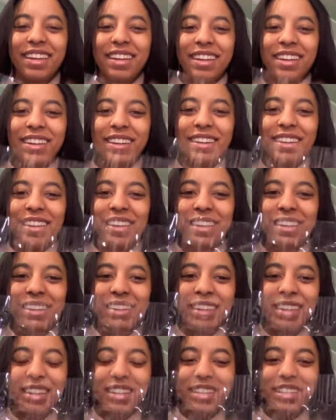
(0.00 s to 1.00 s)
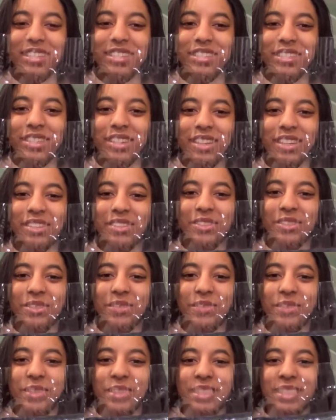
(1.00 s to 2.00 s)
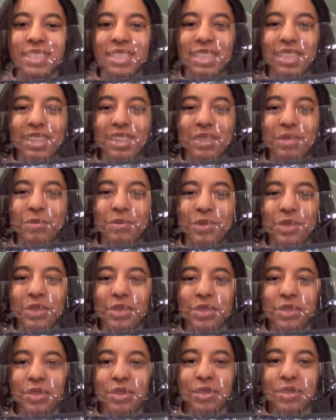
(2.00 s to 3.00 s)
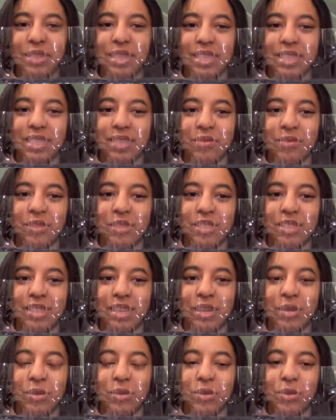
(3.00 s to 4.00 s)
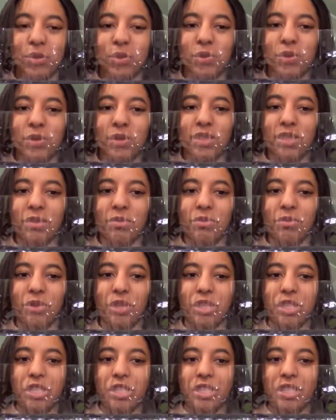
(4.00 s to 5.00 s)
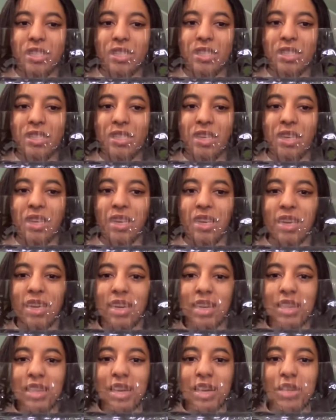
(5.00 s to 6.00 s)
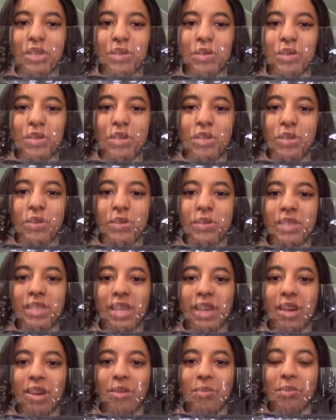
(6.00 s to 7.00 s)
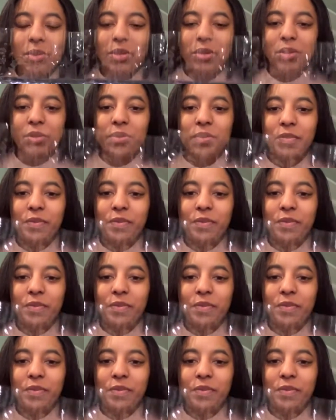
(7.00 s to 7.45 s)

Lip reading: Okay, so I don't know if you can see them, but they're all like different tools and brushes that you can use to help you.